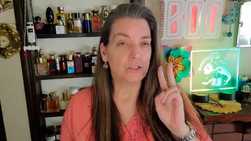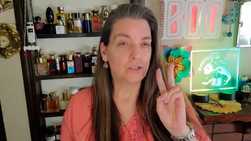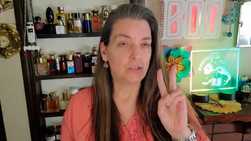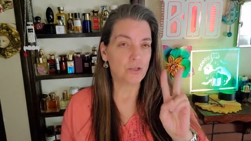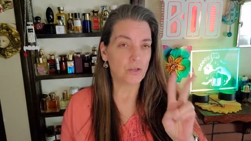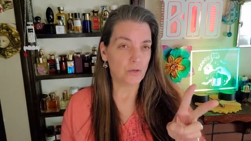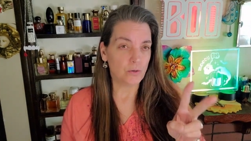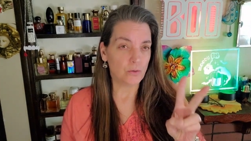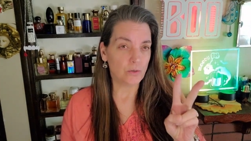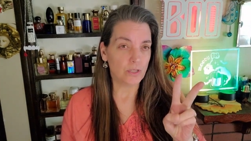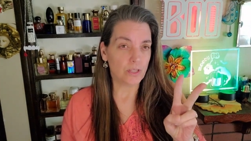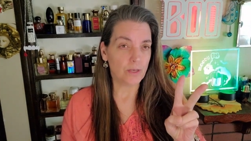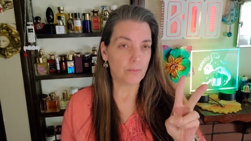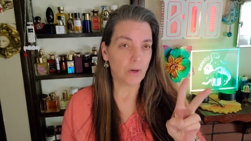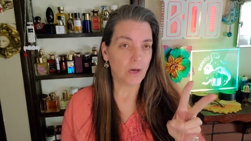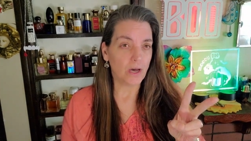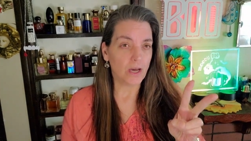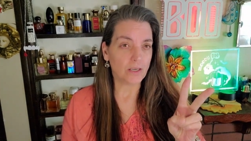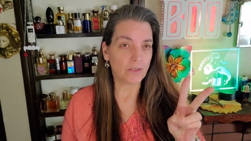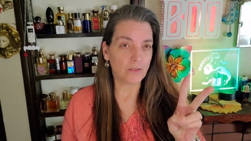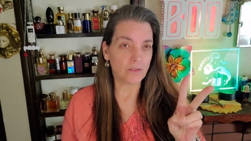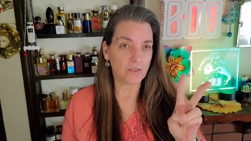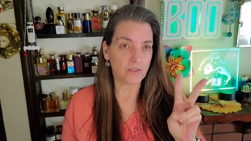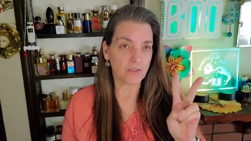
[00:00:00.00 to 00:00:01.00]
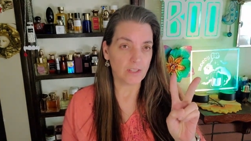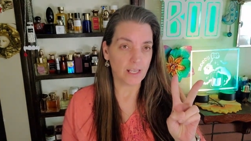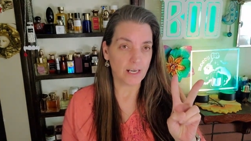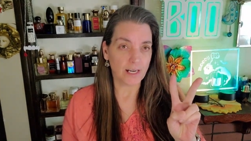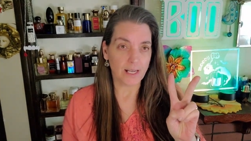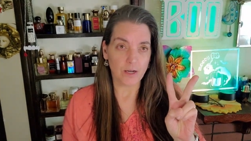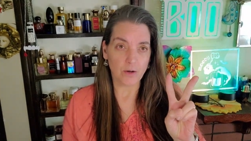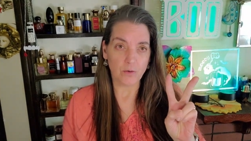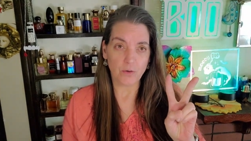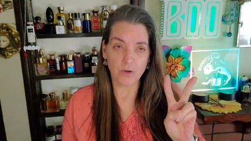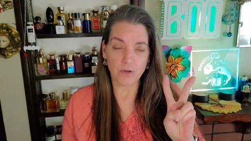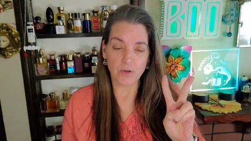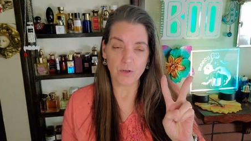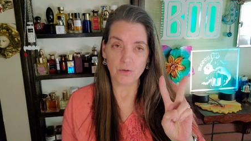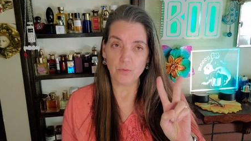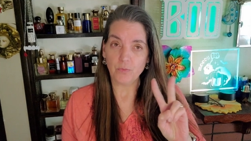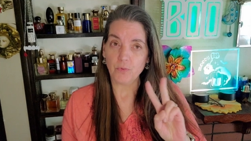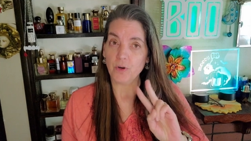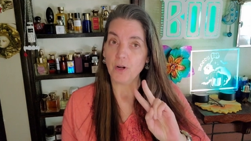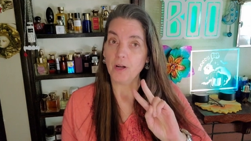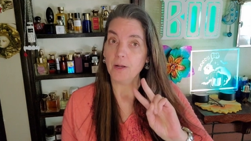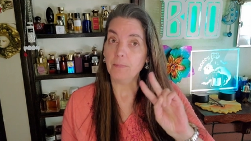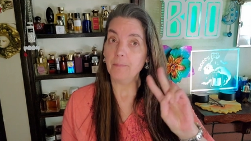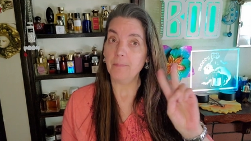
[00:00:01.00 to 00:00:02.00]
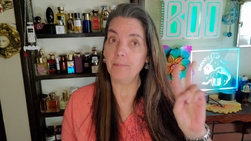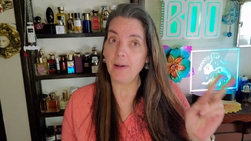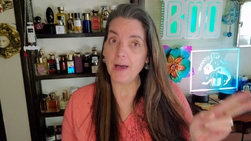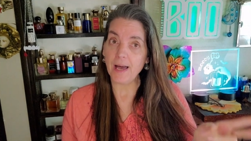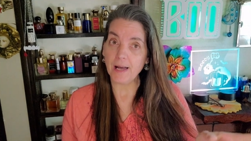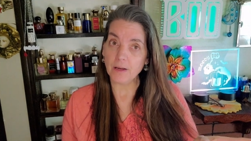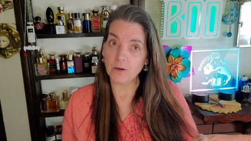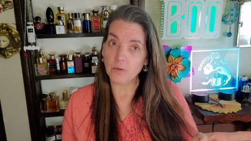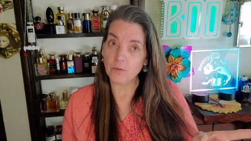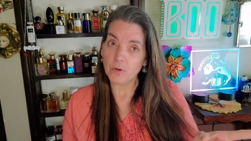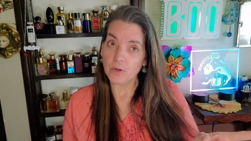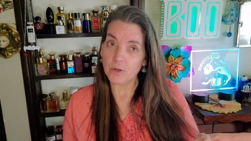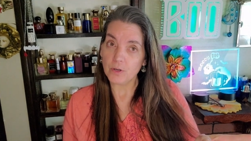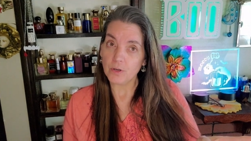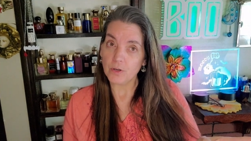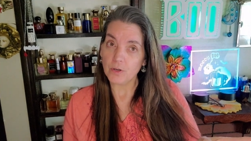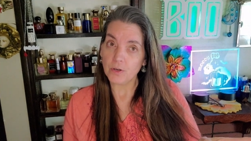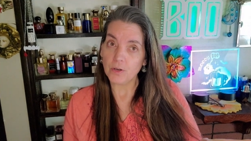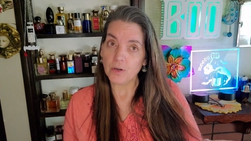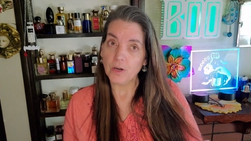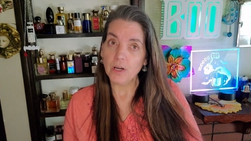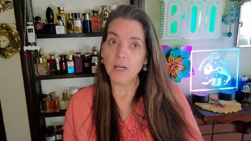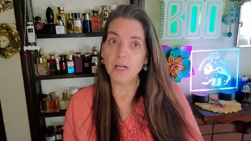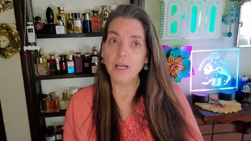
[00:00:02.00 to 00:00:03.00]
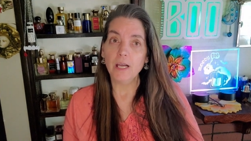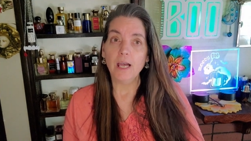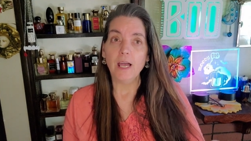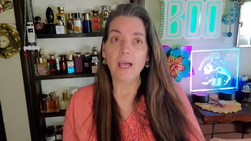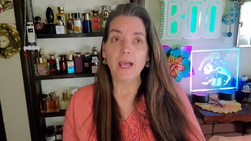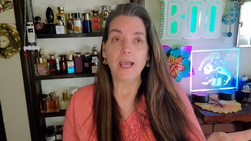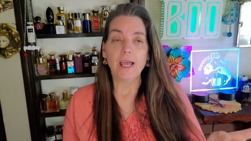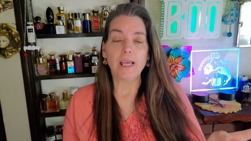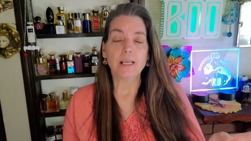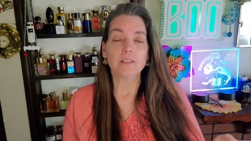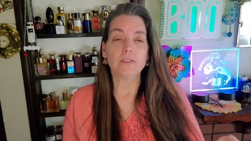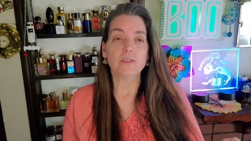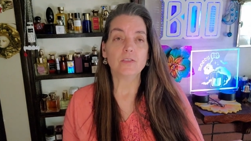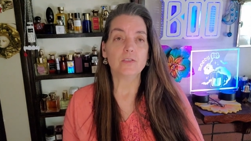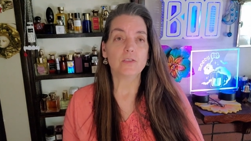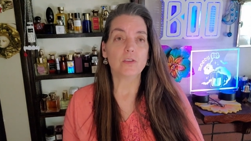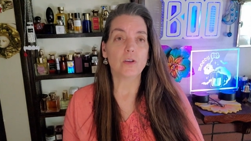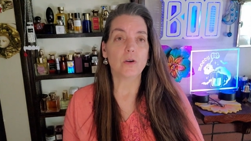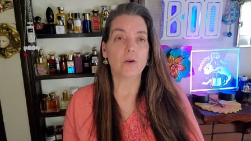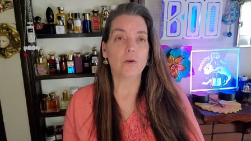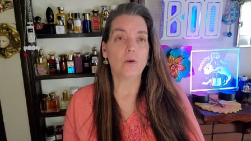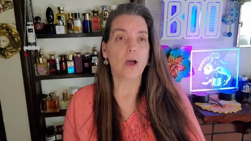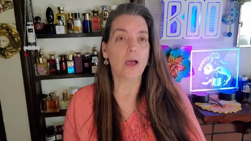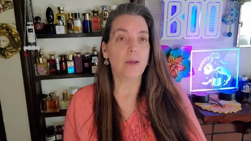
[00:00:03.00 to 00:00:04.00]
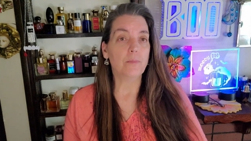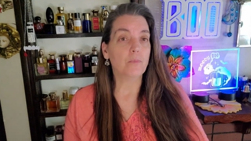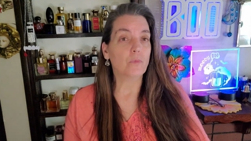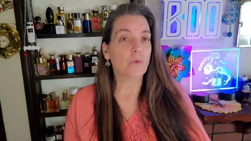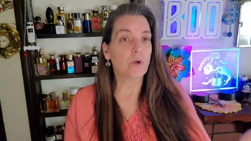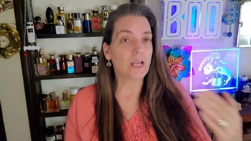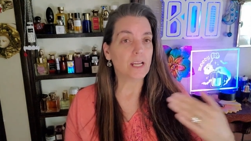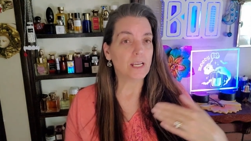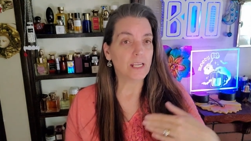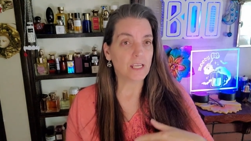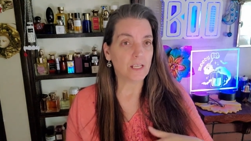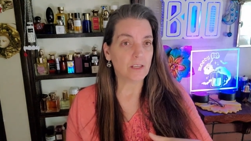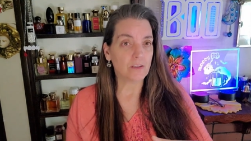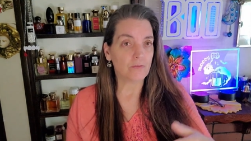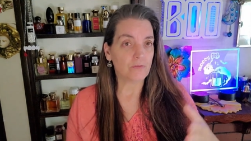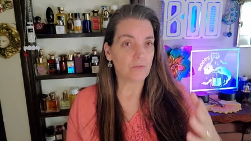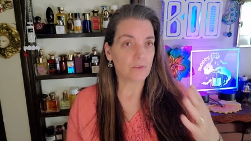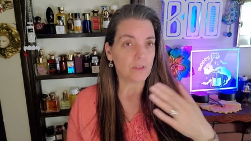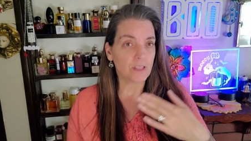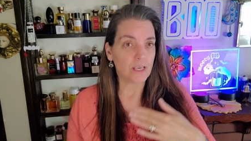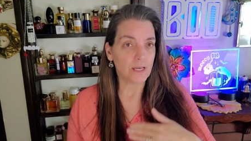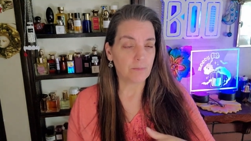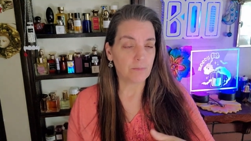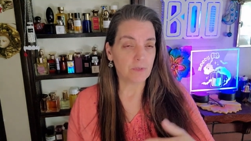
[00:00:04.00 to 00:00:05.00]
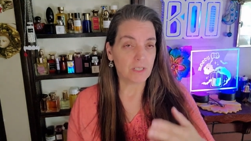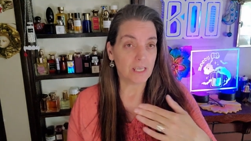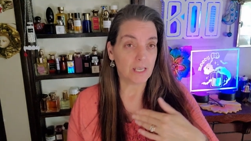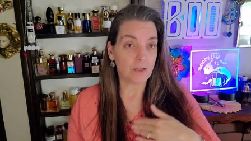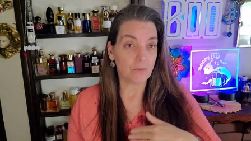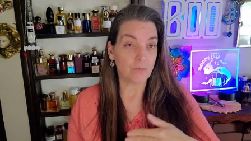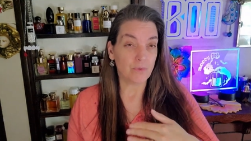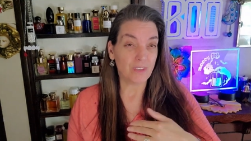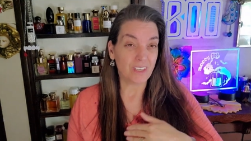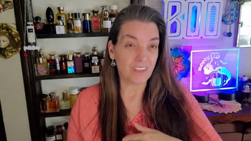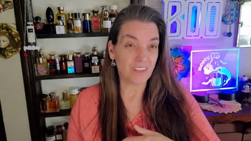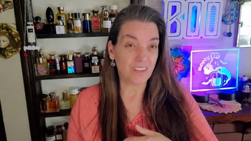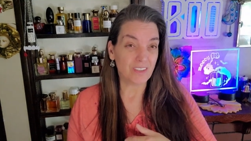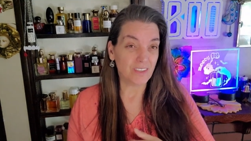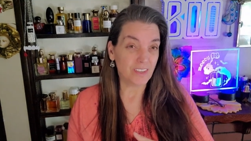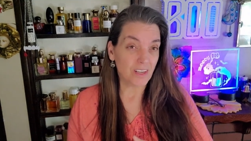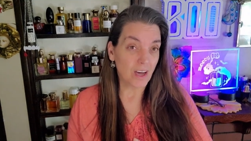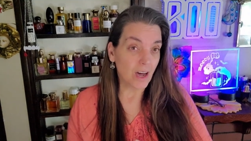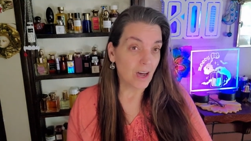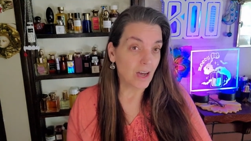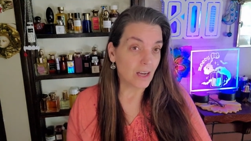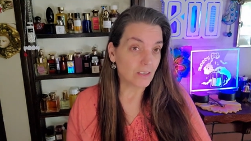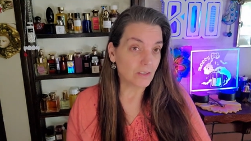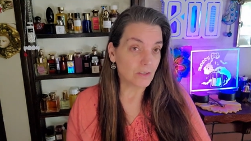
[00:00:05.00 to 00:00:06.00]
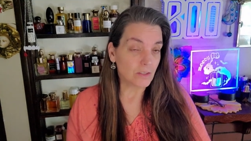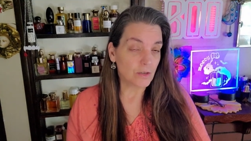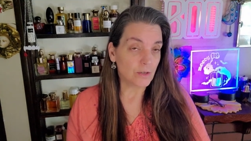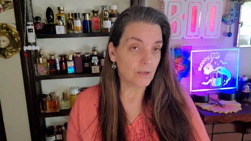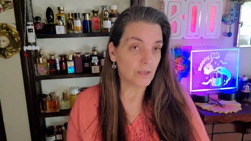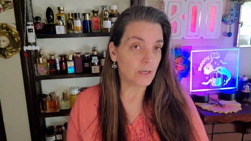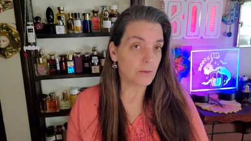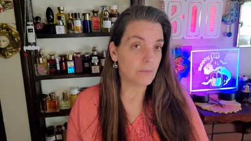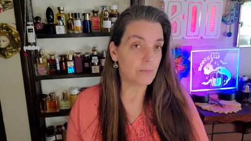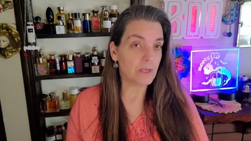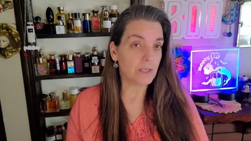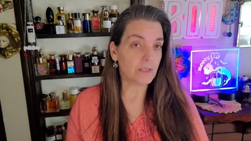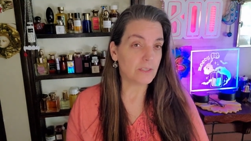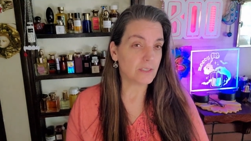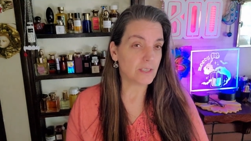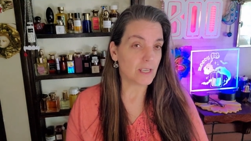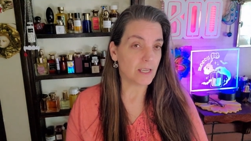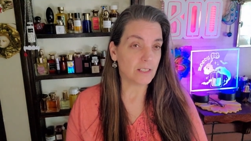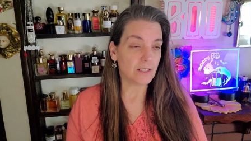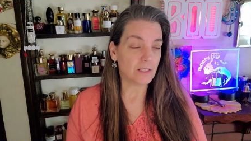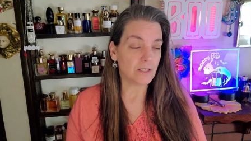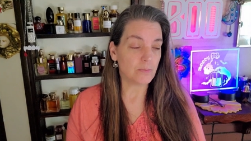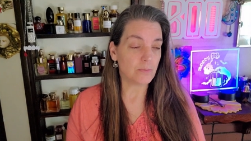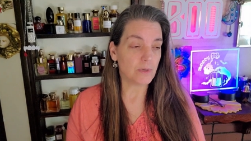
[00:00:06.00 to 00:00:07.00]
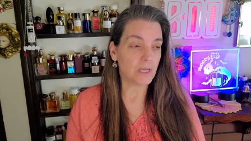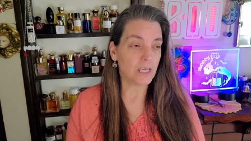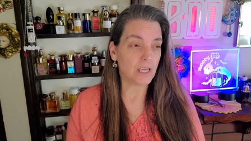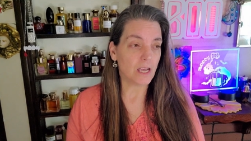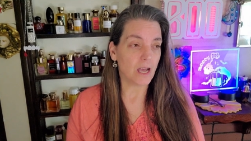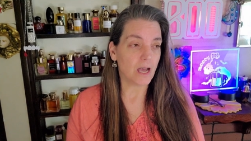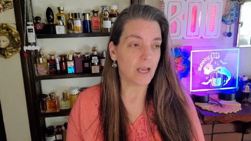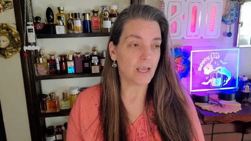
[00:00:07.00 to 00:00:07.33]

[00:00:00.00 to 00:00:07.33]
Two of the bottles that I ordered were on back order, and so I'm waiting for them to get restocked. They're going to be sent to me.